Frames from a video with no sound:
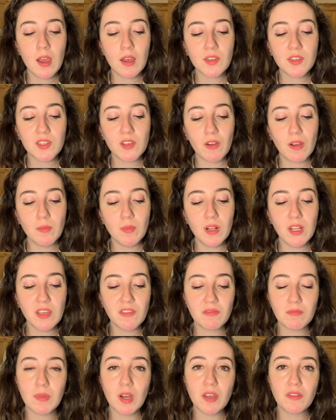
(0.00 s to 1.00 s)
So I
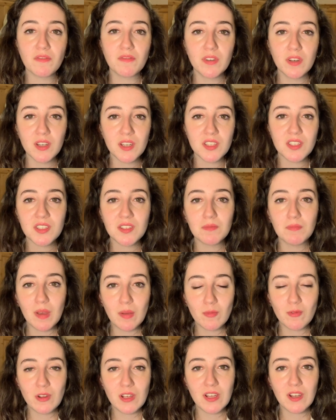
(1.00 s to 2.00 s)
believe my first
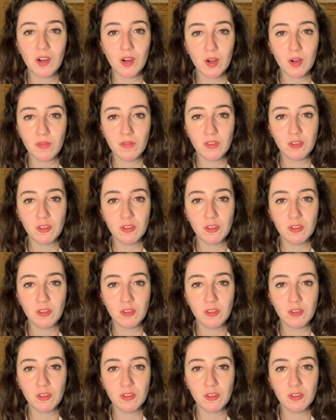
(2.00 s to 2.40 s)
memory of